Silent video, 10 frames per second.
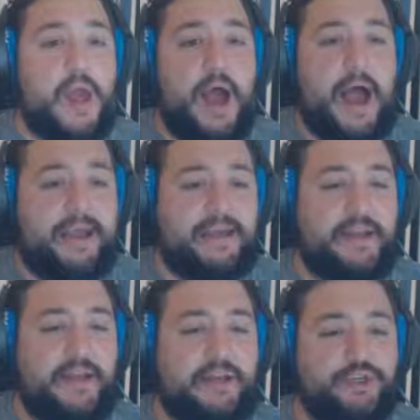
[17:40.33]
I
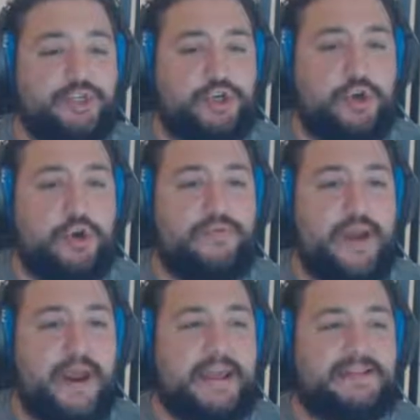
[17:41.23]
can ensure
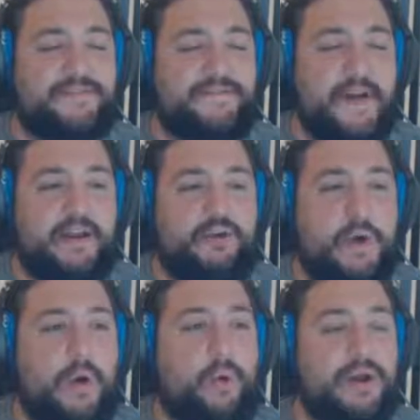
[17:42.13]
that I get to fight
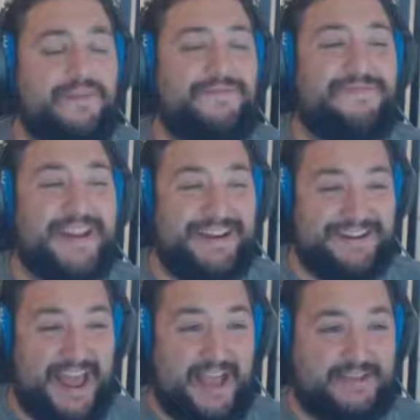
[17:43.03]
who I want to fight
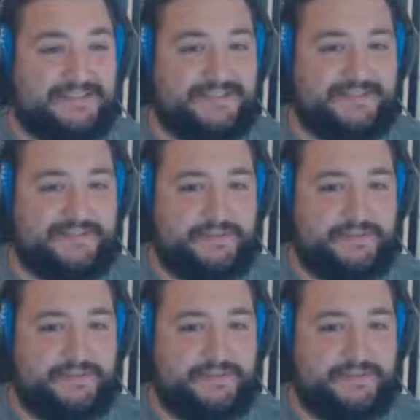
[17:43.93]
next.